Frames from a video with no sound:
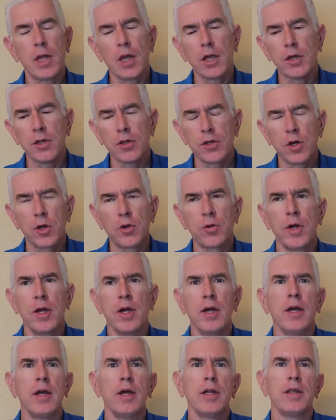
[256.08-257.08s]
So
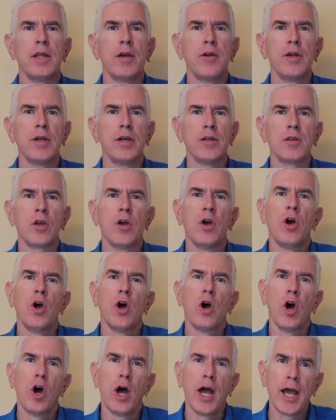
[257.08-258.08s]
there it is.
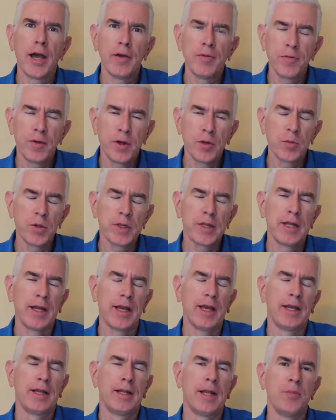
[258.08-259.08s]
Have fun with it,
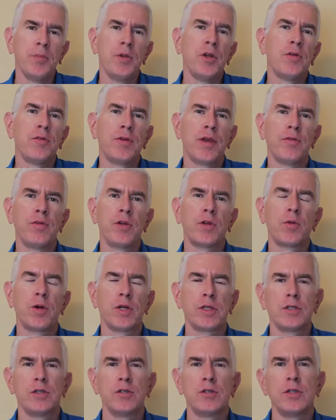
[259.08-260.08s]
and let me know if you have any
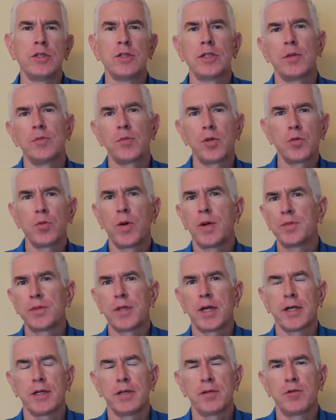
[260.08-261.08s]
questions. You can come to the
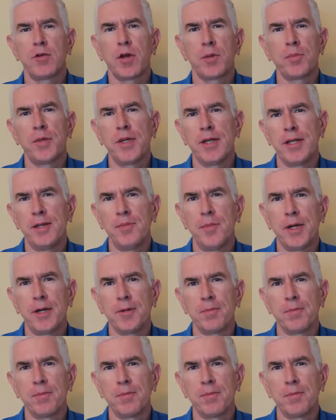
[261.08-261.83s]
website and drop me an email.